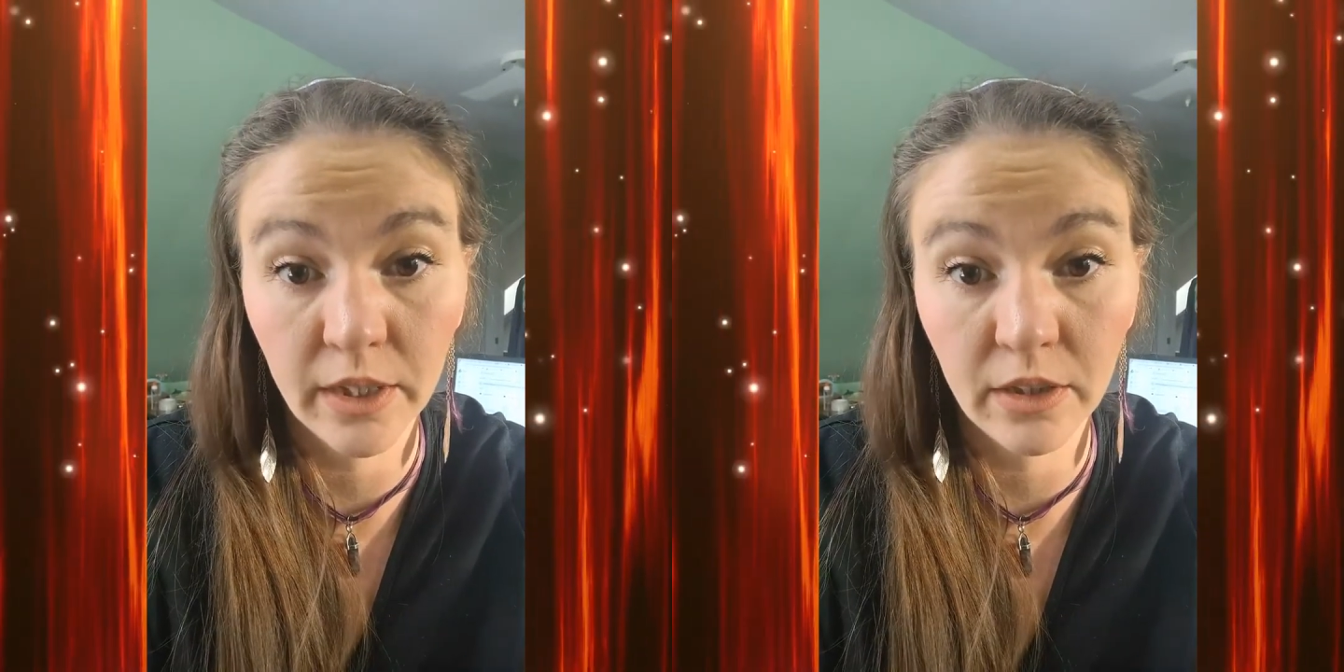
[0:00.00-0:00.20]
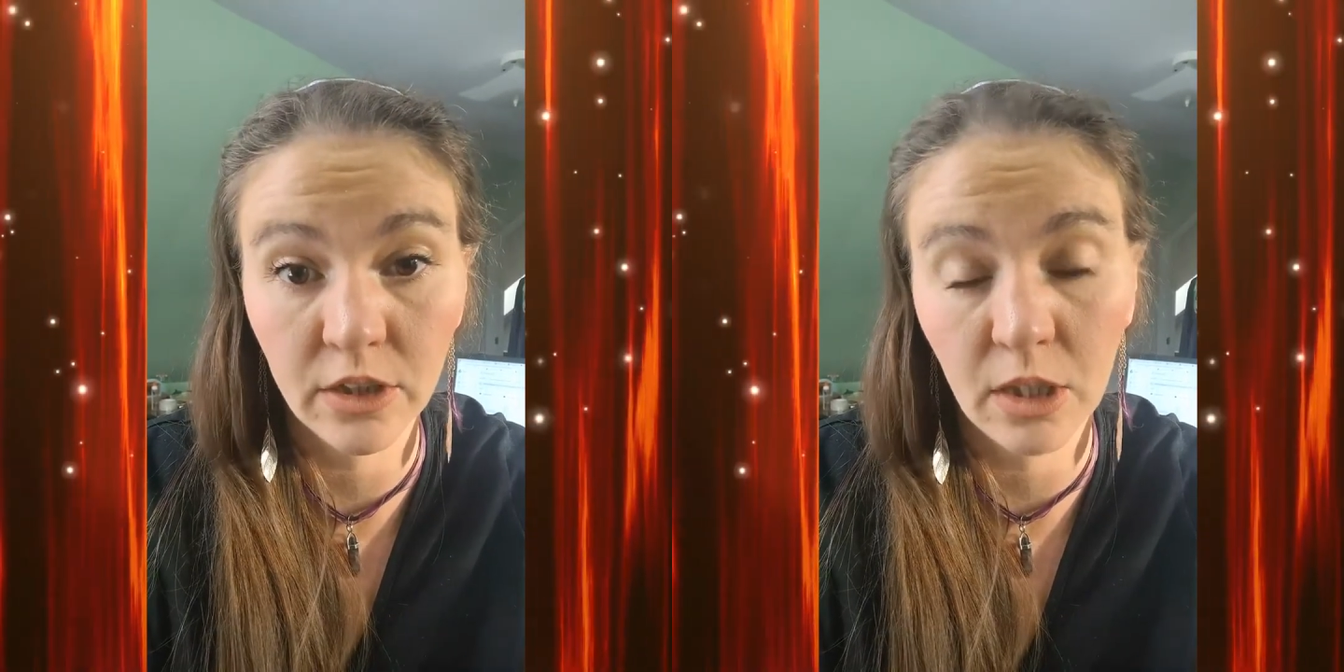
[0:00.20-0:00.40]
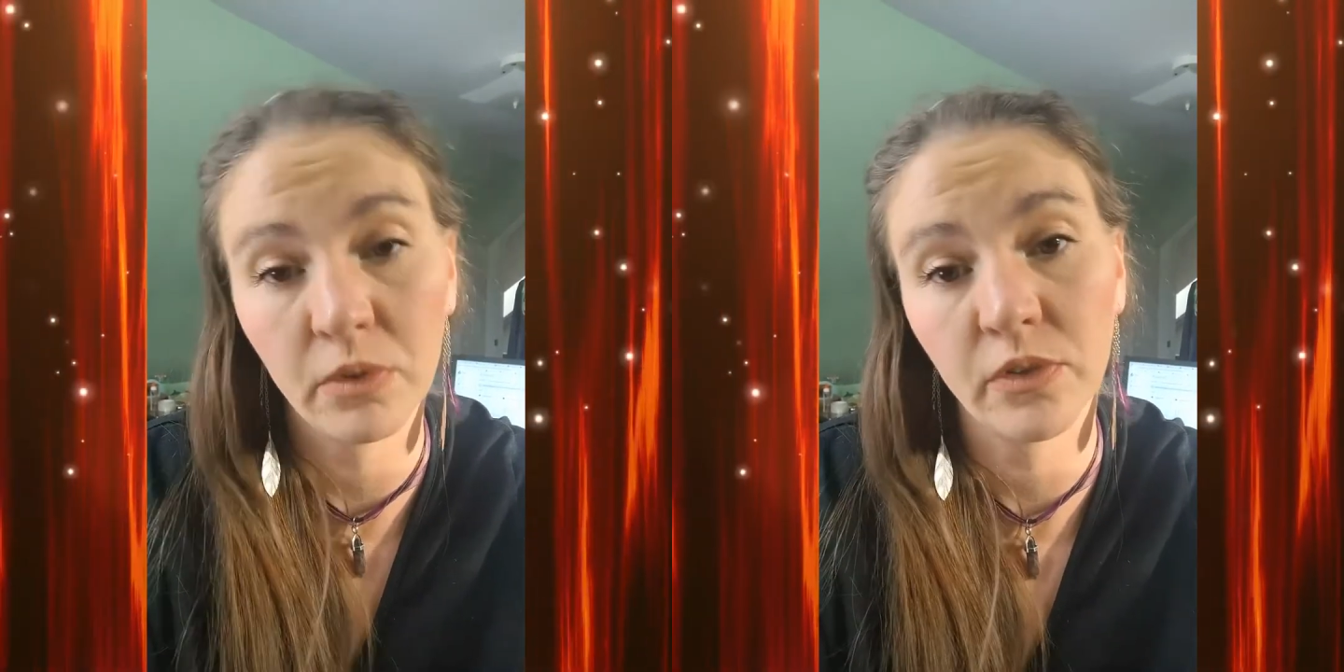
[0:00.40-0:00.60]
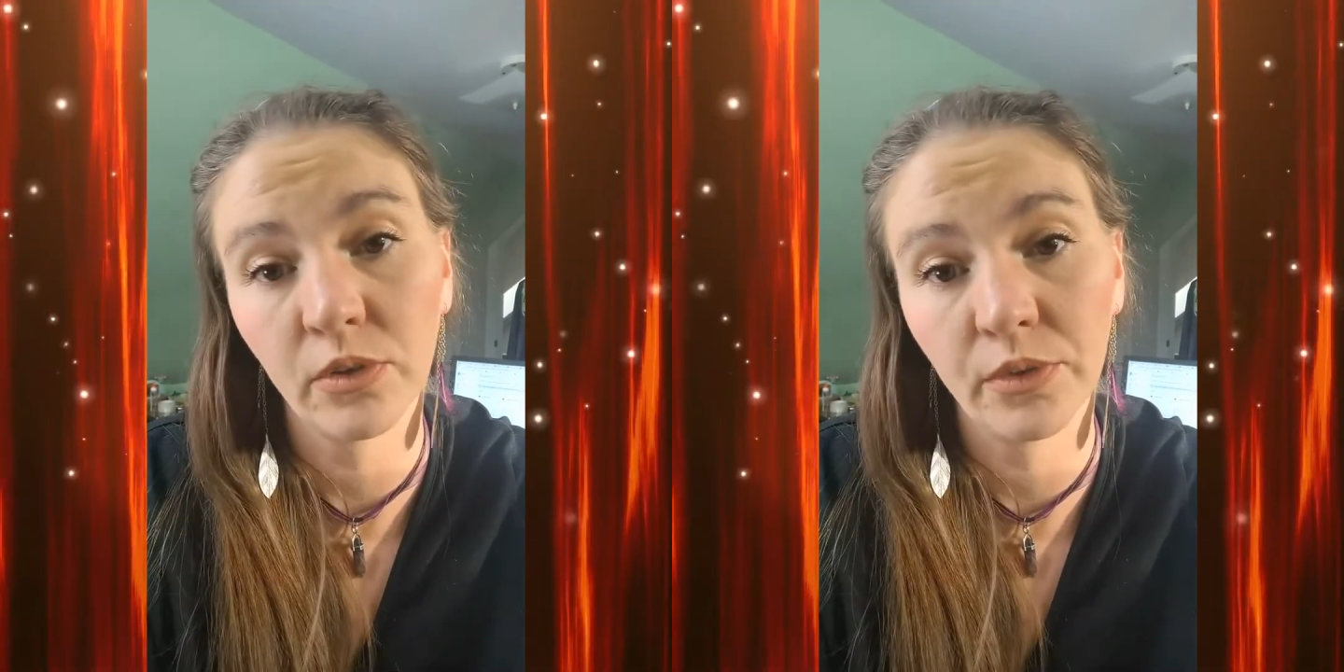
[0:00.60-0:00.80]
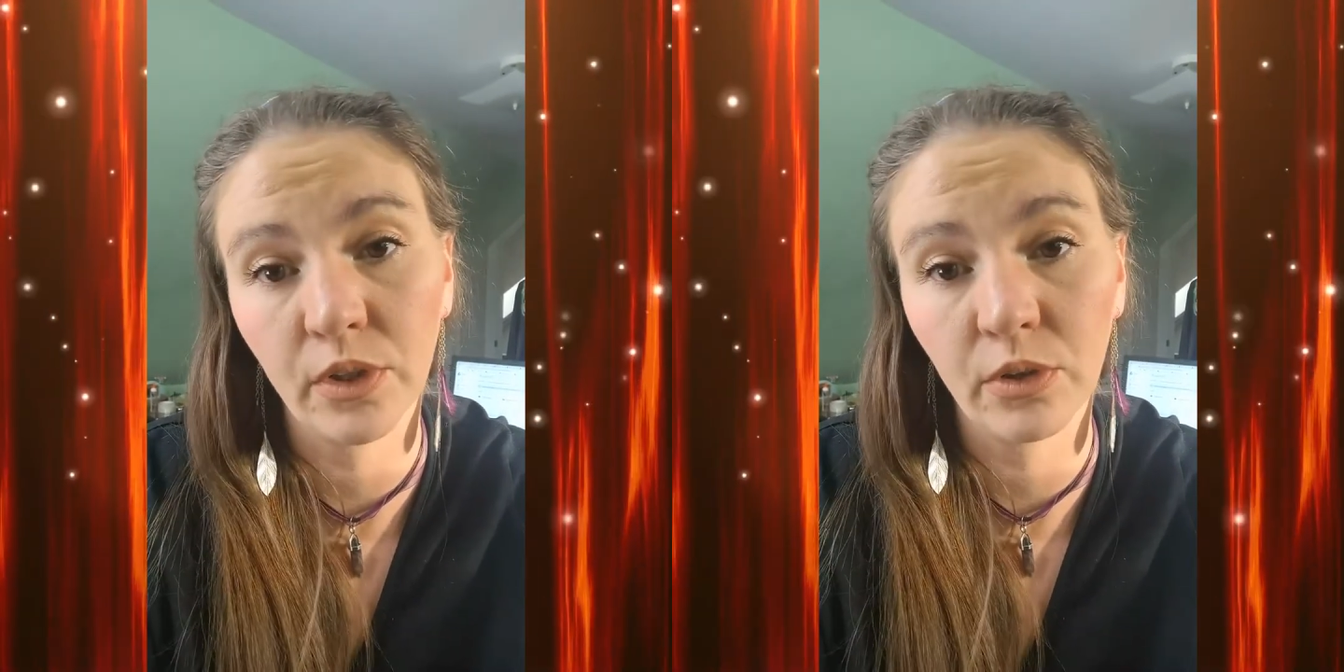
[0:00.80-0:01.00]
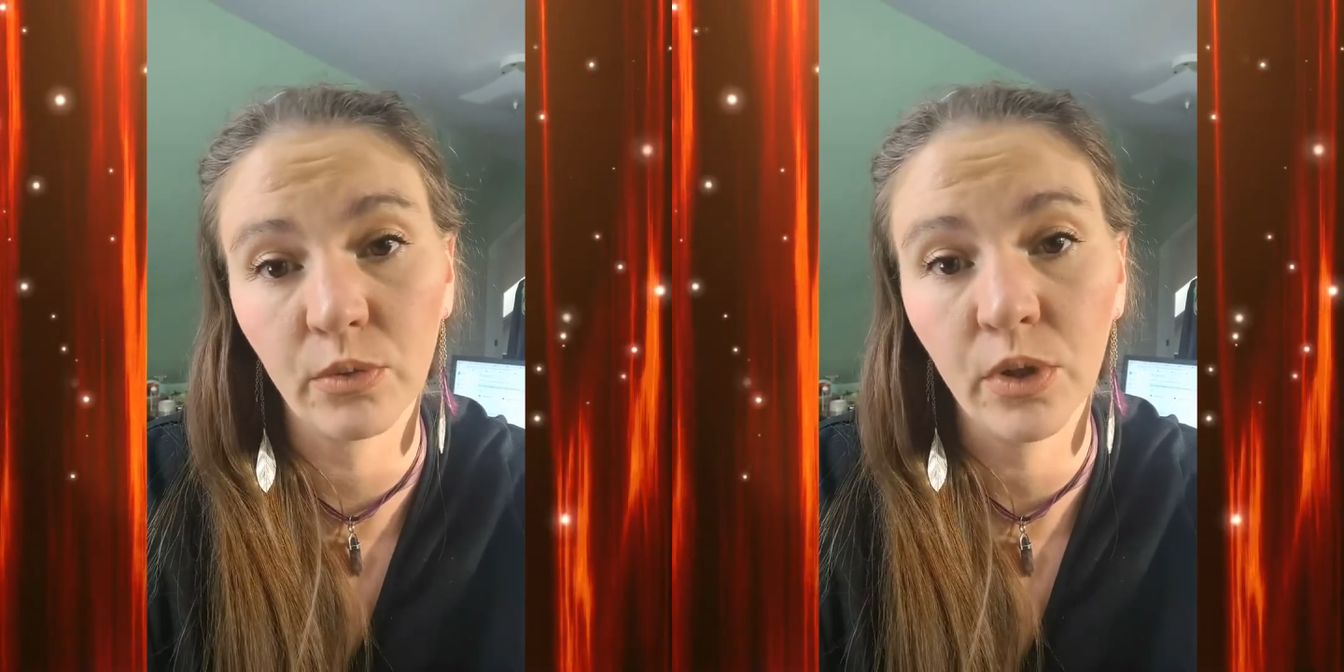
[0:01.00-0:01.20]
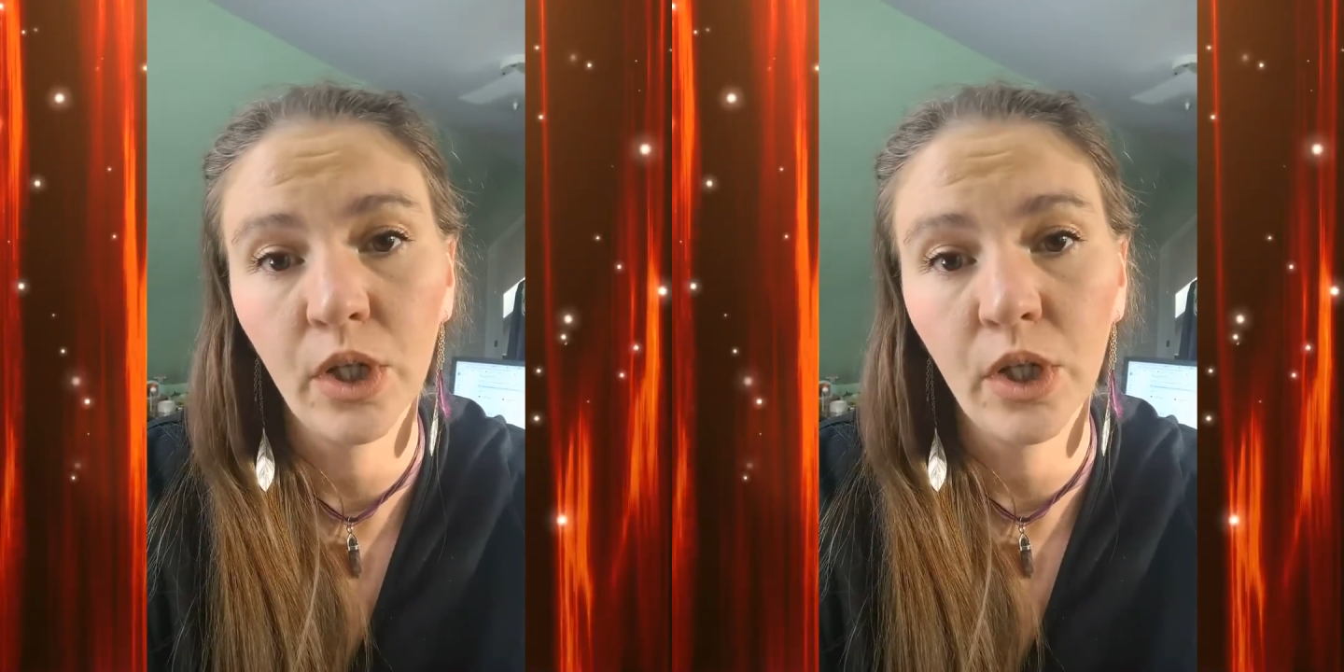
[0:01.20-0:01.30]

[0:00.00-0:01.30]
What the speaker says: good job of showing you